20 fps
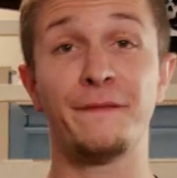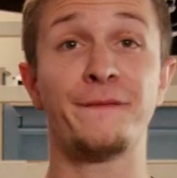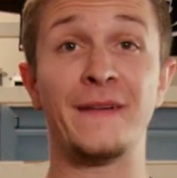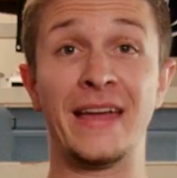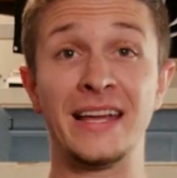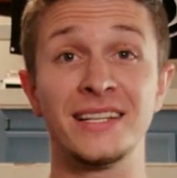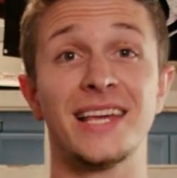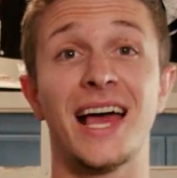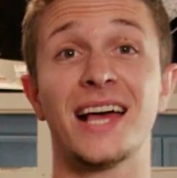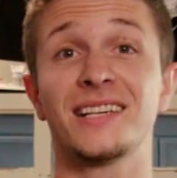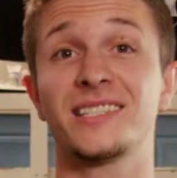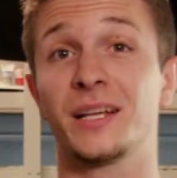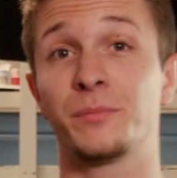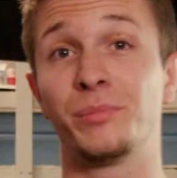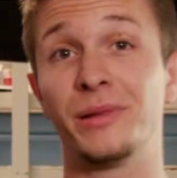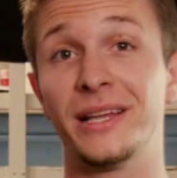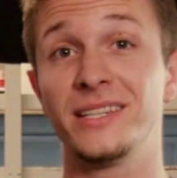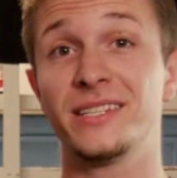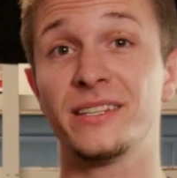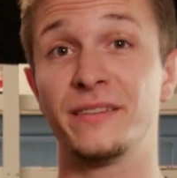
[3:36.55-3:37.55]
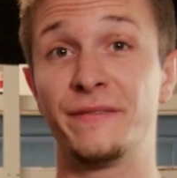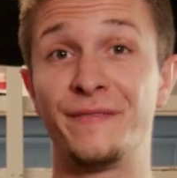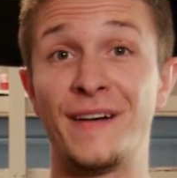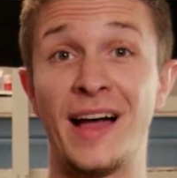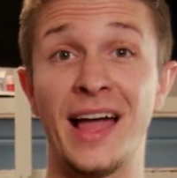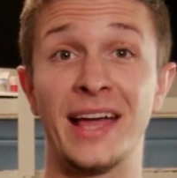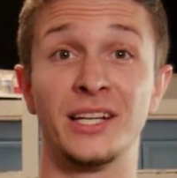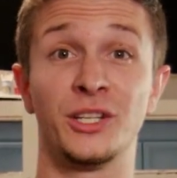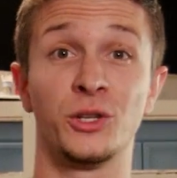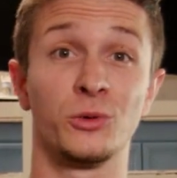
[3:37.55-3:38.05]
fantastic place to
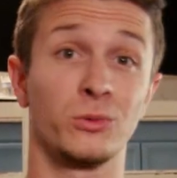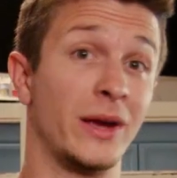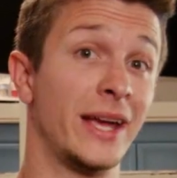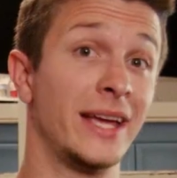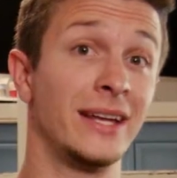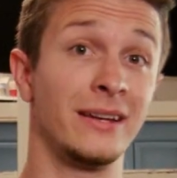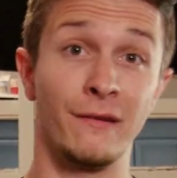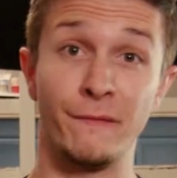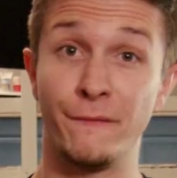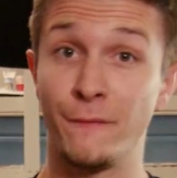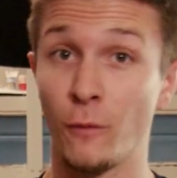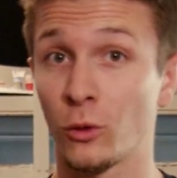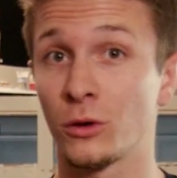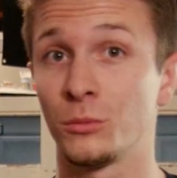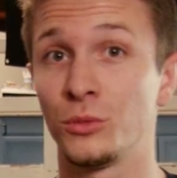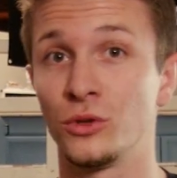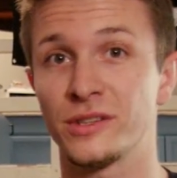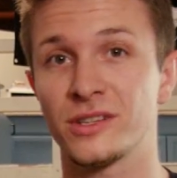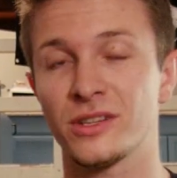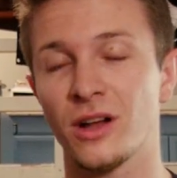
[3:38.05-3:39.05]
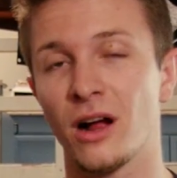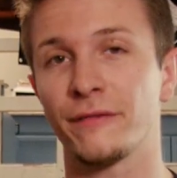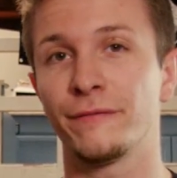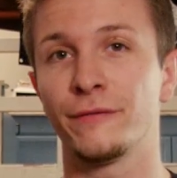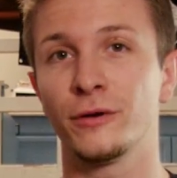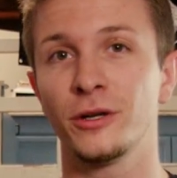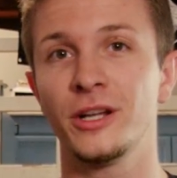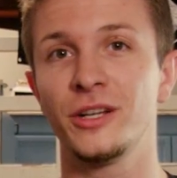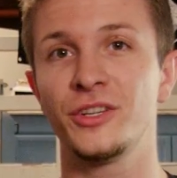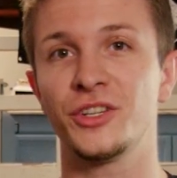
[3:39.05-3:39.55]
find great and affordable stock
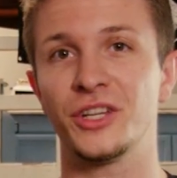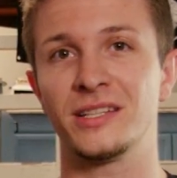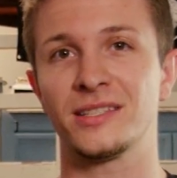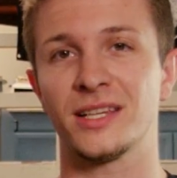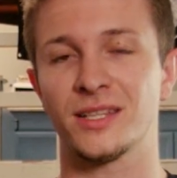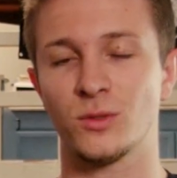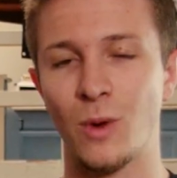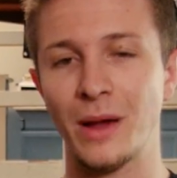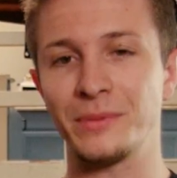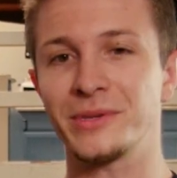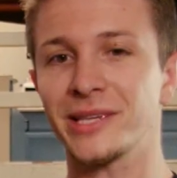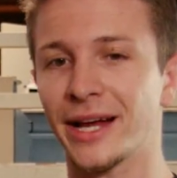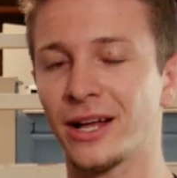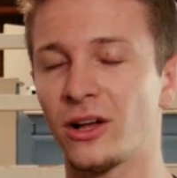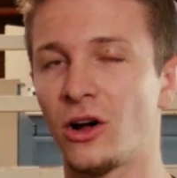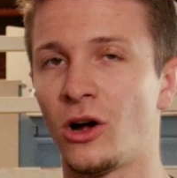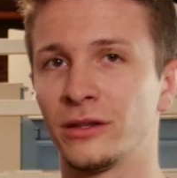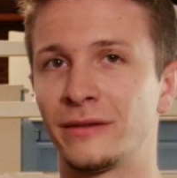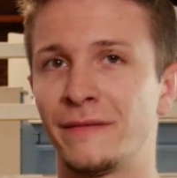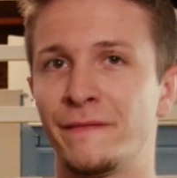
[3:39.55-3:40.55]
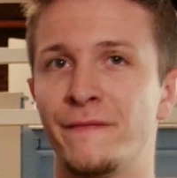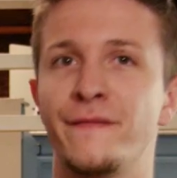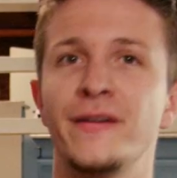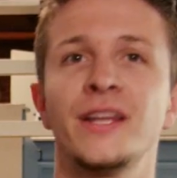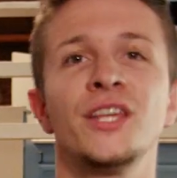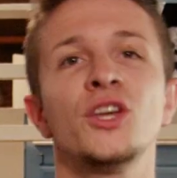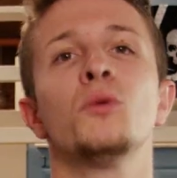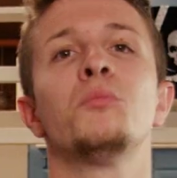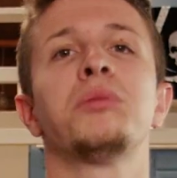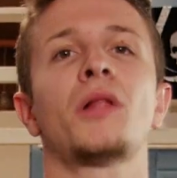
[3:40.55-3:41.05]
footage is this website called
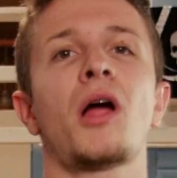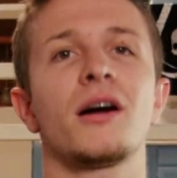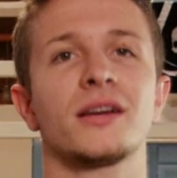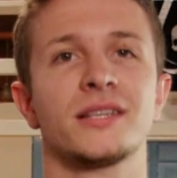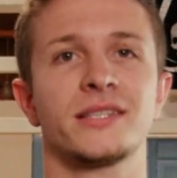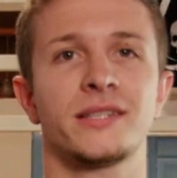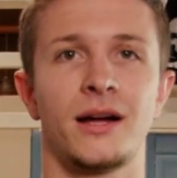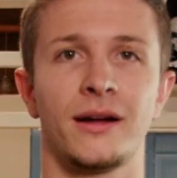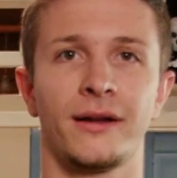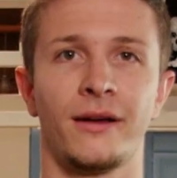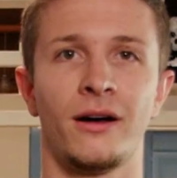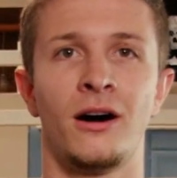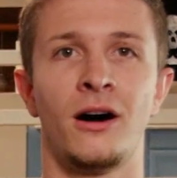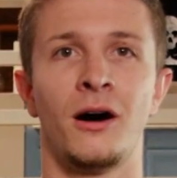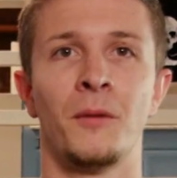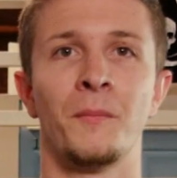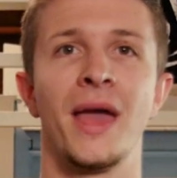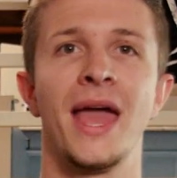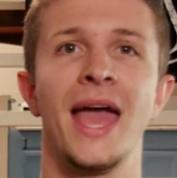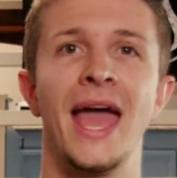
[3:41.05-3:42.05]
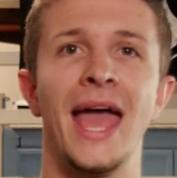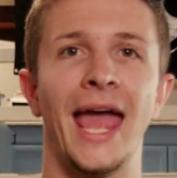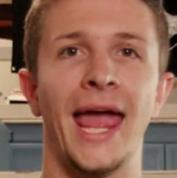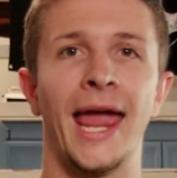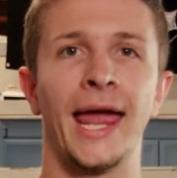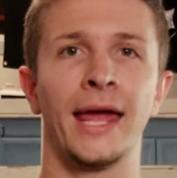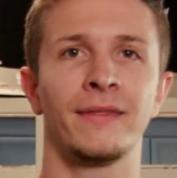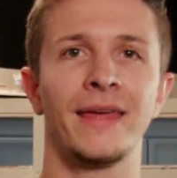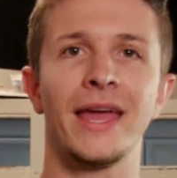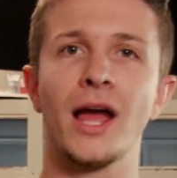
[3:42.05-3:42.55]
videoblocks.com.
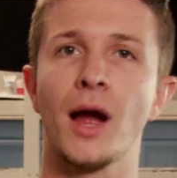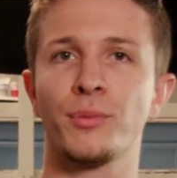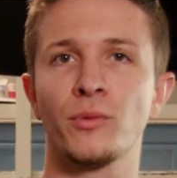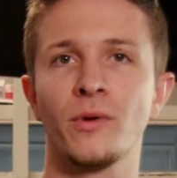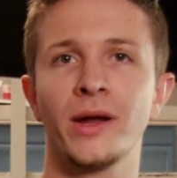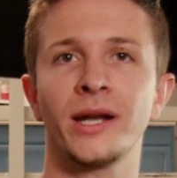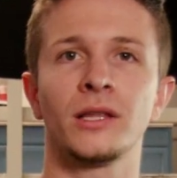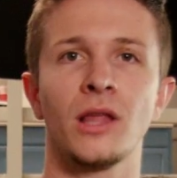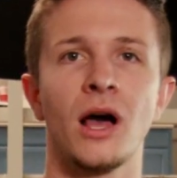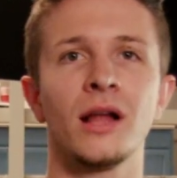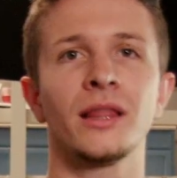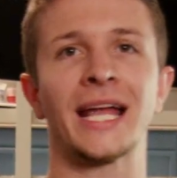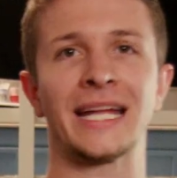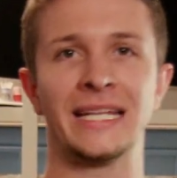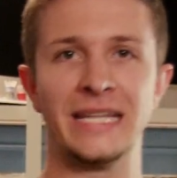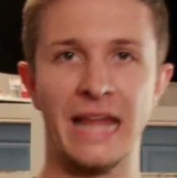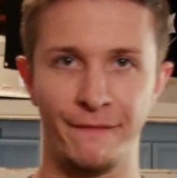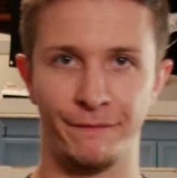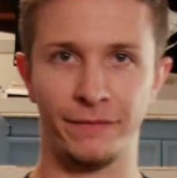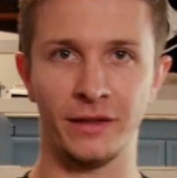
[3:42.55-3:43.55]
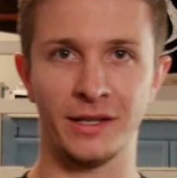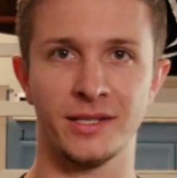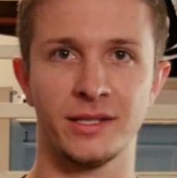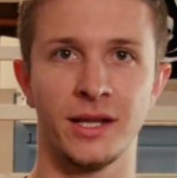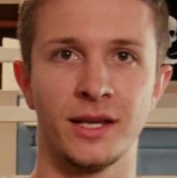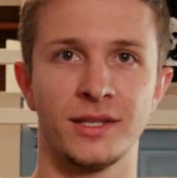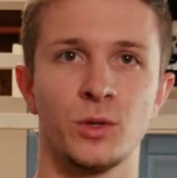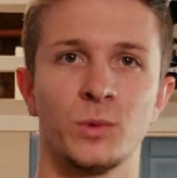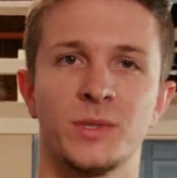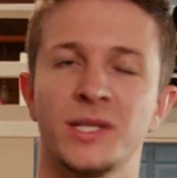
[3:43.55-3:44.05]
And they operate a lot like Netflix
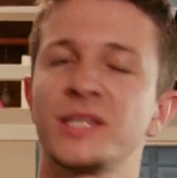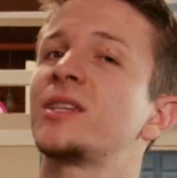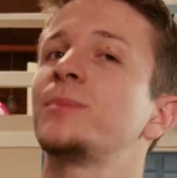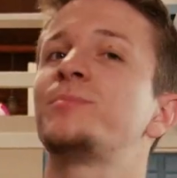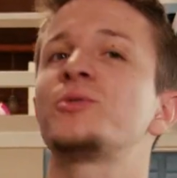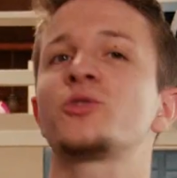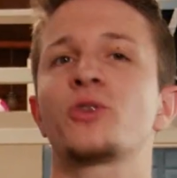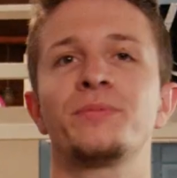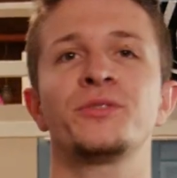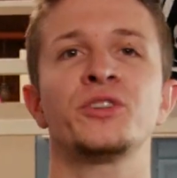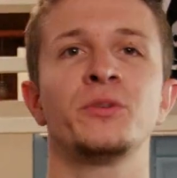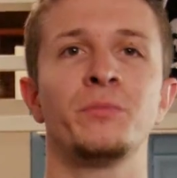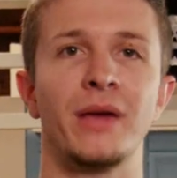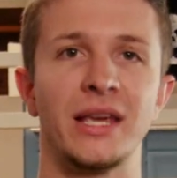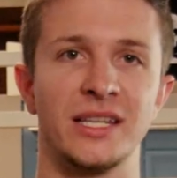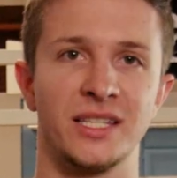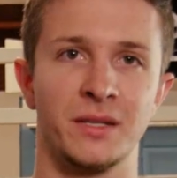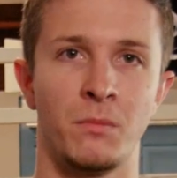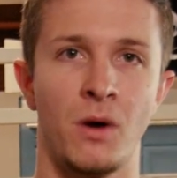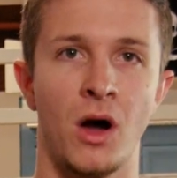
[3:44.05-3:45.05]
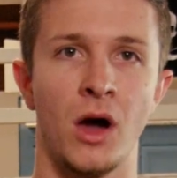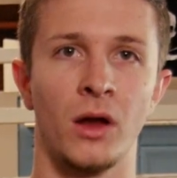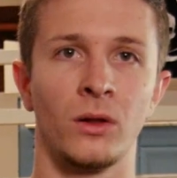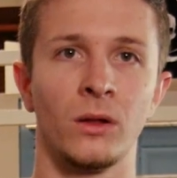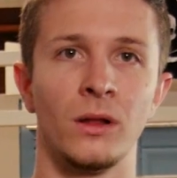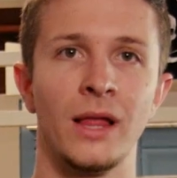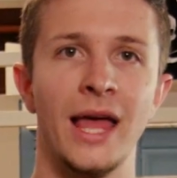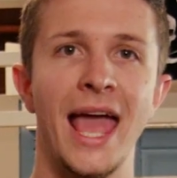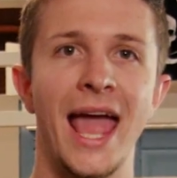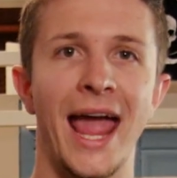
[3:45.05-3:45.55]
does, so it's a subscription-based
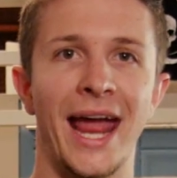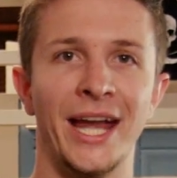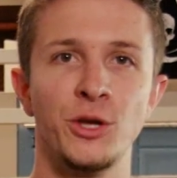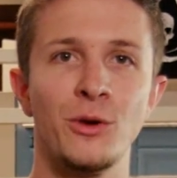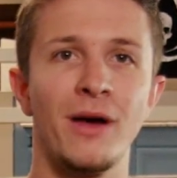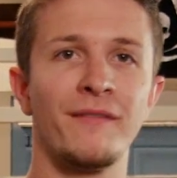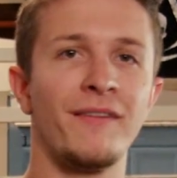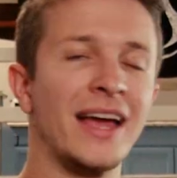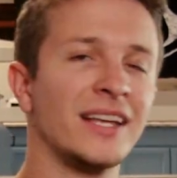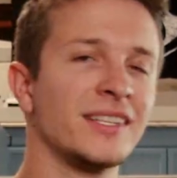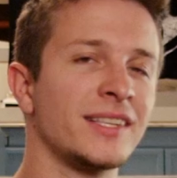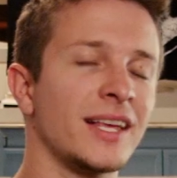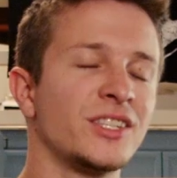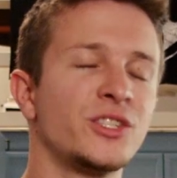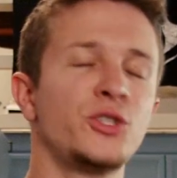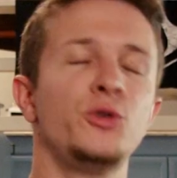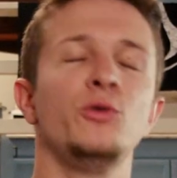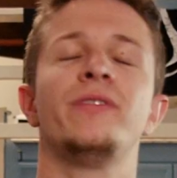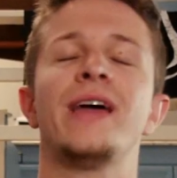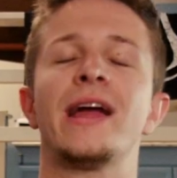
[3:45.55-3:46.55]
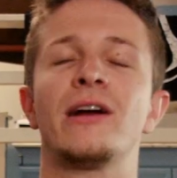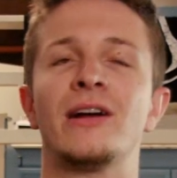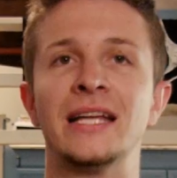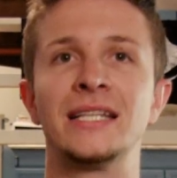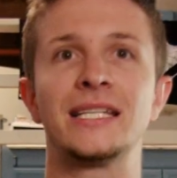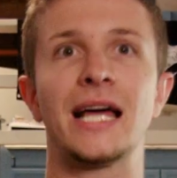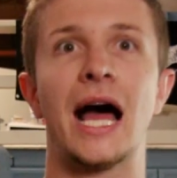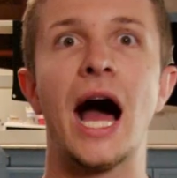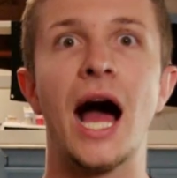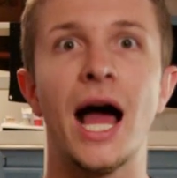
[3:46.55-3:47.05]
model, and you have access to their
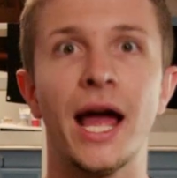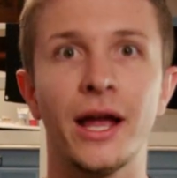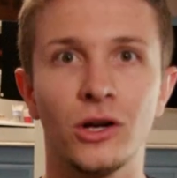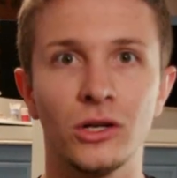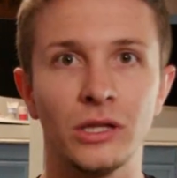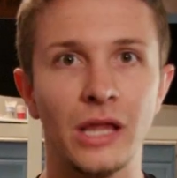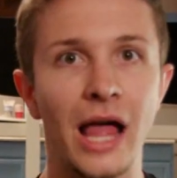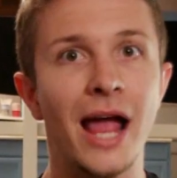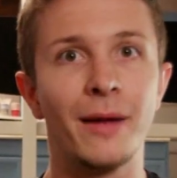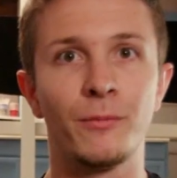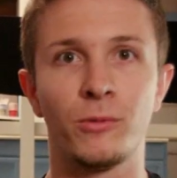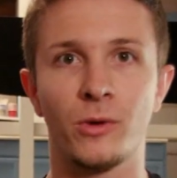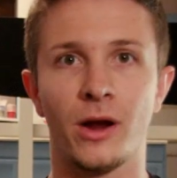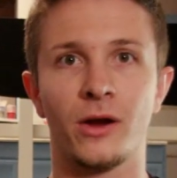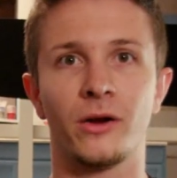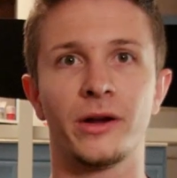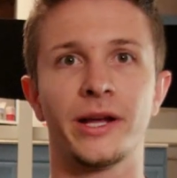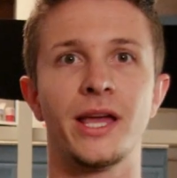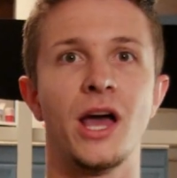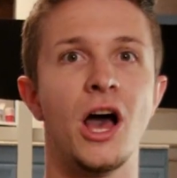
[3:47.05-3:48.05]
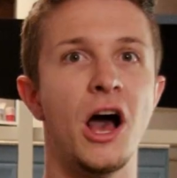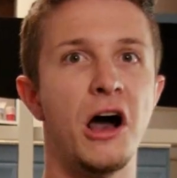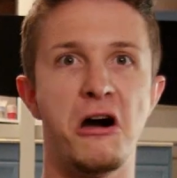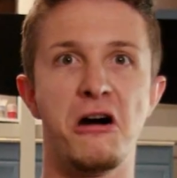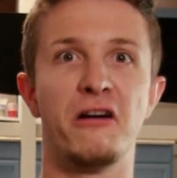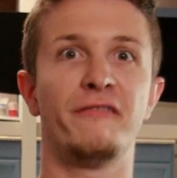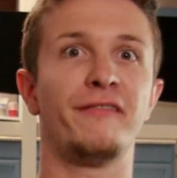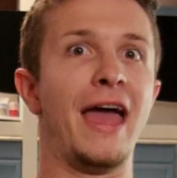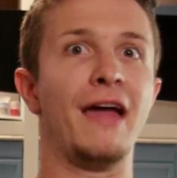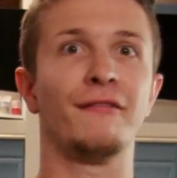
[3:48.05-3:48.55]
entire library
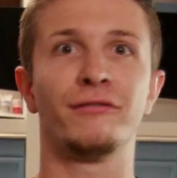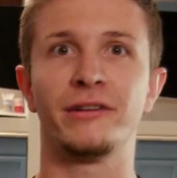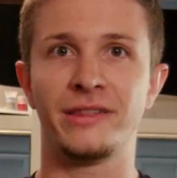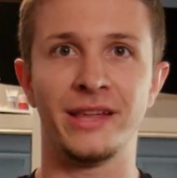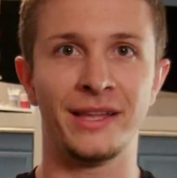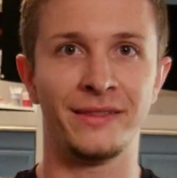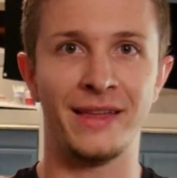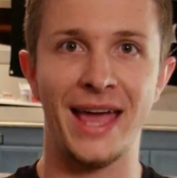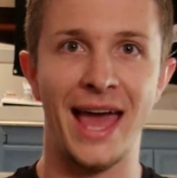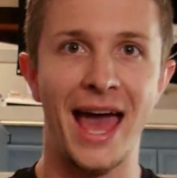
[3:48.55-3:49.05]
of everything they